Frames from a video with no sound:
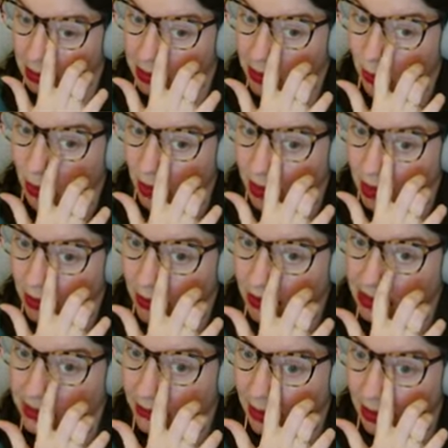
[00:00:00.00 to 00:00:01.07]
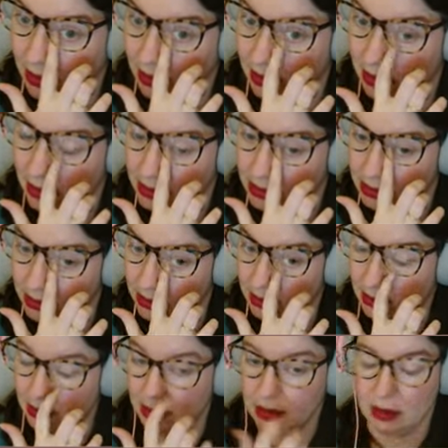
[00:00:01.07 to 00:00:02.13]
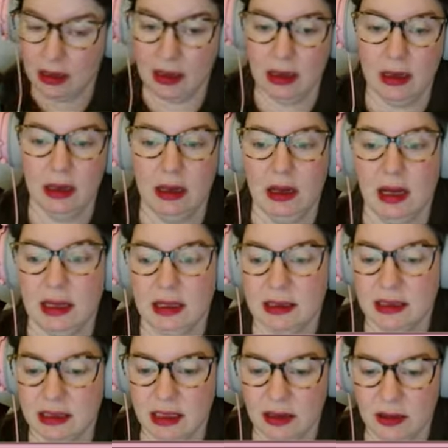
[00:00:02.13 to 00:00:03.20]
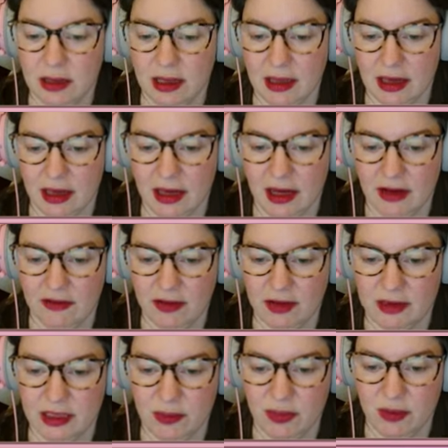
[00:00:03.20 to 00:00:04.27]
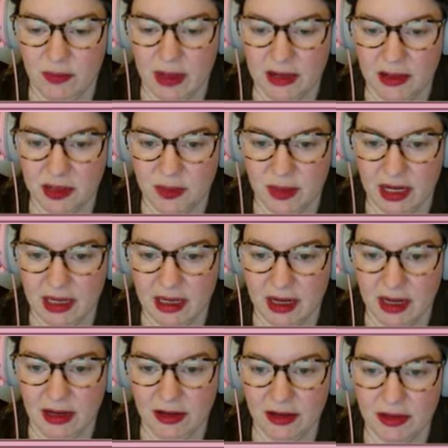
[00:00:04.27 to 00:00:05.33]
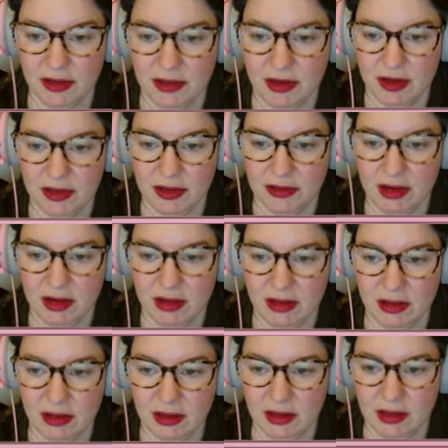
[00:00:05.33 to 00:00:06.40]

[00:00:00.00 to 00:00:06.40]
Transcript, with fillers: So what annoys me is that I can see that I have simple panels, but I can't look. They're all